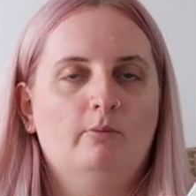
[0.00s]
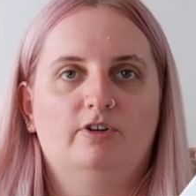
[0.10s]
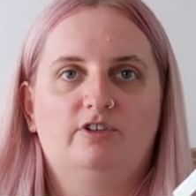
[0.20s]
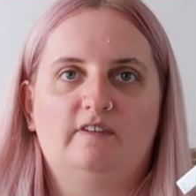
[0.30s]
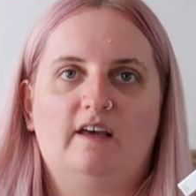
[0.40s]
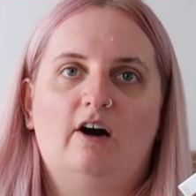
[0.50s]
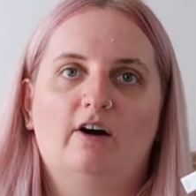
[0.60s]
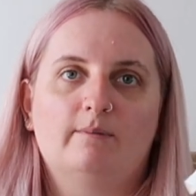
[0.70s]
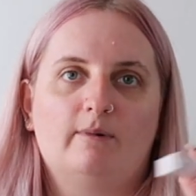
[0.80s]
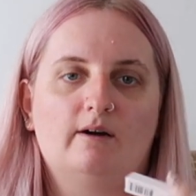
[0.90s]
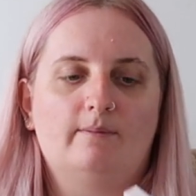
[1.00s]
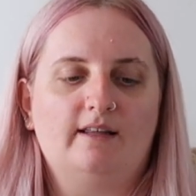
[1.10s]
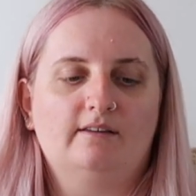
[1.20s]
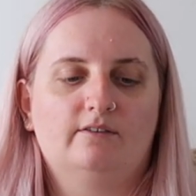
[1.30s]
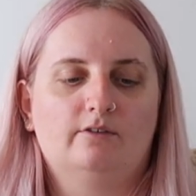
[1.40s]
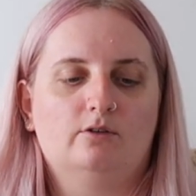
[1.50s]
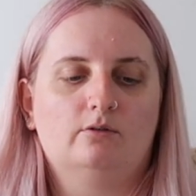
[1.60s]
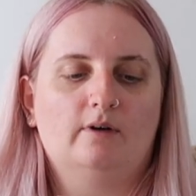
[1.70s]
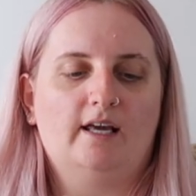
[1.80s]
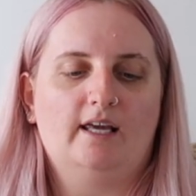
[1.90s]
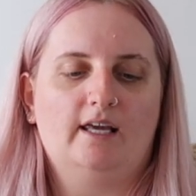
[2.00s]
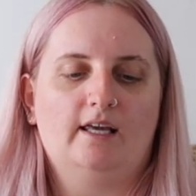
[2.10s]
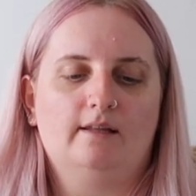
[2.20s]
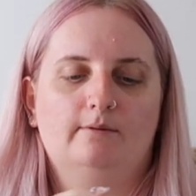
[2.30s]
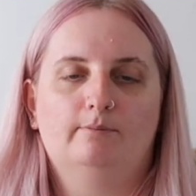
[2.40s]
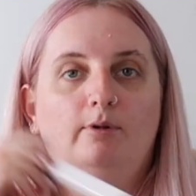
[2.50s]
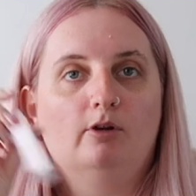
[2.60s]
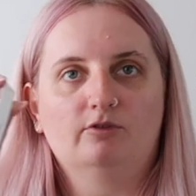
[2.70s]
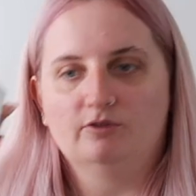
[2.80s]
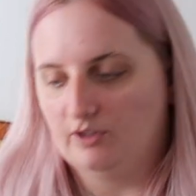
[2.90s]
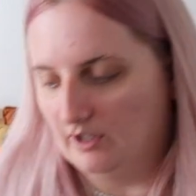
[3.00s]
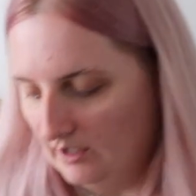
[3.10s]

which is their eyebrow pencil in blonde.